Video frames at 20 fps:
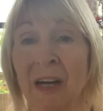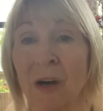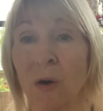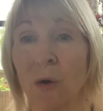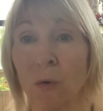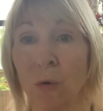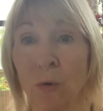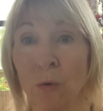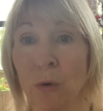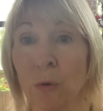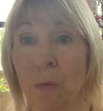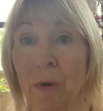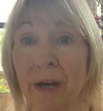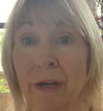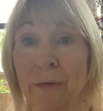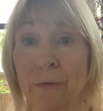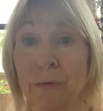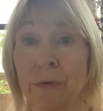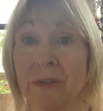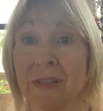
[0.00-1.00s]
all the way
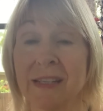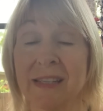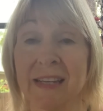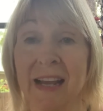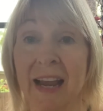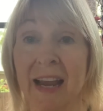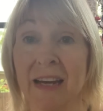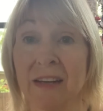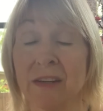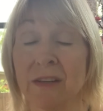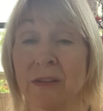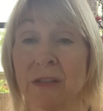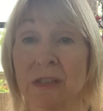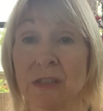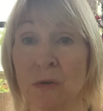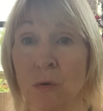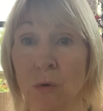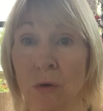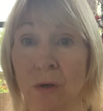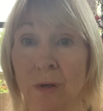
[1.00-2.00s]
through the sand and the
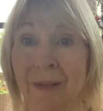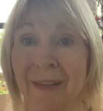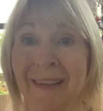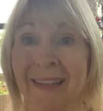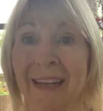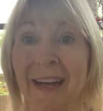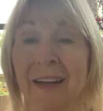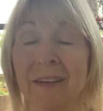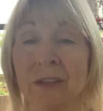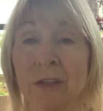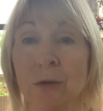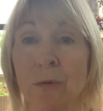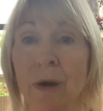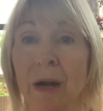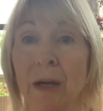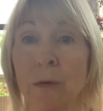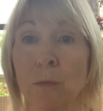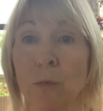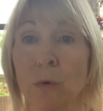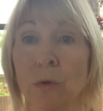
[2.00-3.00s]
soil and the
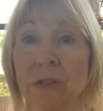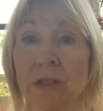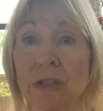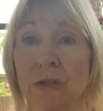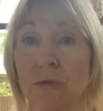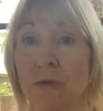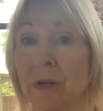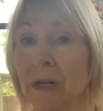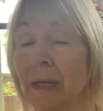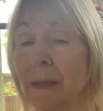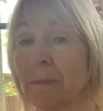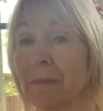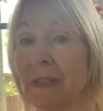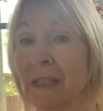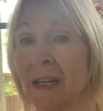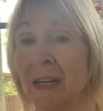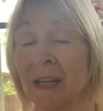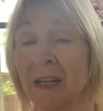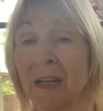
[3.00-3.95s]
underground water streams,